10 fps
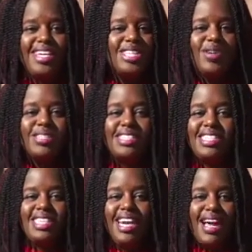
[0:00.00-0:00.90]
They don't
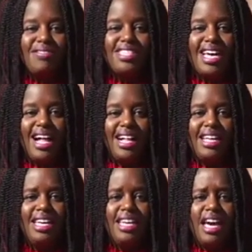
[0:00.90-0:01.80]
see the lifestyle.
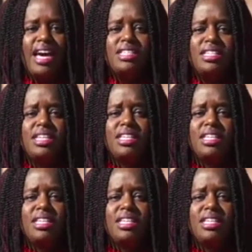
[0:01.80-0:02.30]
And